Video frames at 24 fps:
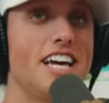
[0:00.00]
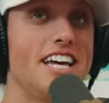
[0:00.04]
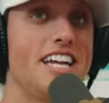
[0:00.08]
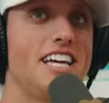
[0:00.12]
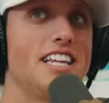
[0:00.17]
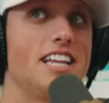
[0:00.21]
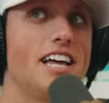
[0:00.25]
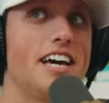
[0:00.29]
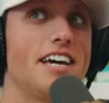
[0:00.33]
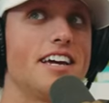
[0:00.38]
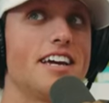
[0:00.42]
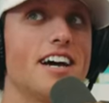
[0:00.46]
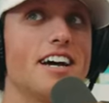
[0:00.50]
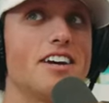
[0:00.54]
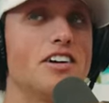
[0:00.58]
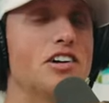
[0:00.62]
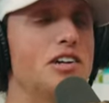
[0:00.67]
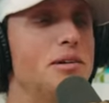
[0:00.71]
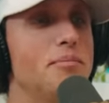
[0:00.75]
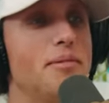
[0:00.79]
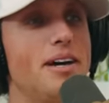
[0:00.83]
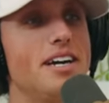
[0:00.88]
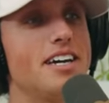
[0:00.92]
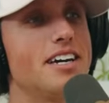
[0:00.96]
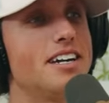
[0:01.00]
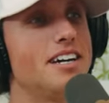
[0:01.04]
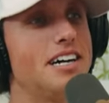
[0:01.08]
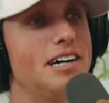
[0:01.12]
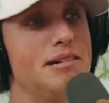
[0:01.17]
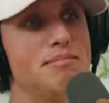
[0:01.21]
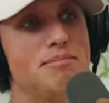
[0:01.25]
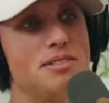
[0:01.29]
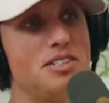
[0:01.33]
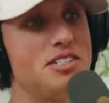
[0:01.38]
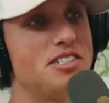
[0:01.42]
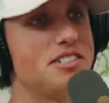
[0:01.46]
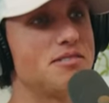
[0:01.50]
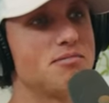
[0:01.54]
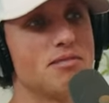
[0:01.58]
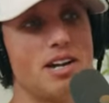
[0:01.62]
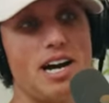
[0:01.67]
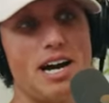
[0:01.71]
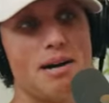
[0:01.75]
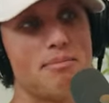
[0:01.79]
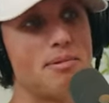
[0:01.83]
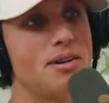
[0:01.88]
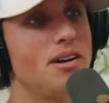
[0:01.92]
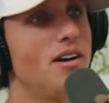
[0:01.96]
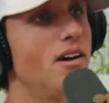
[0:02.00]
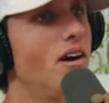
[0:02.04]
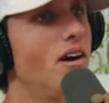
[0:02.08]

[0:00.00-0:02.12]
And it like I couldn't make it up. It just would happen